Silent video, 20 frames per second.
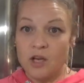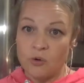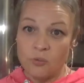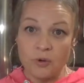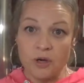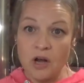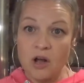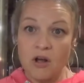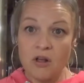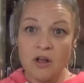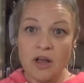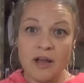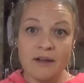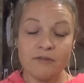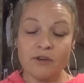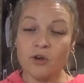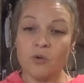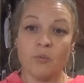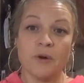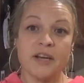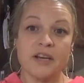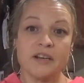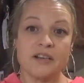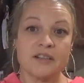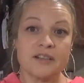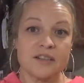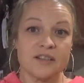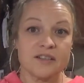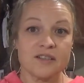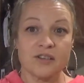We all have our
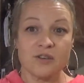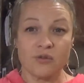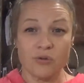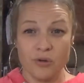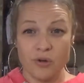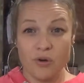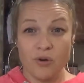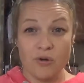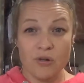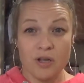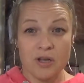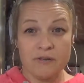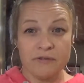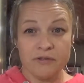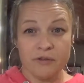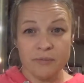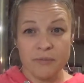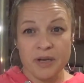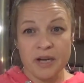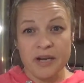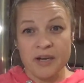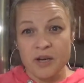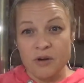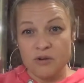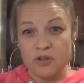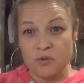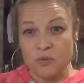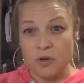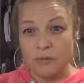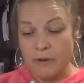weaknesses, and granola, for me, I
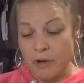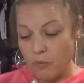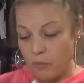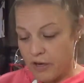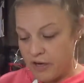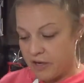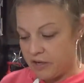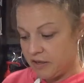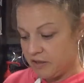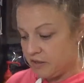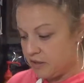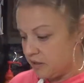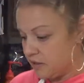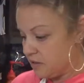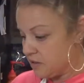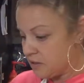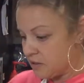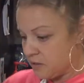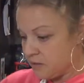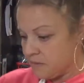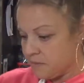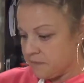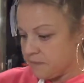know is one of my weaknesses.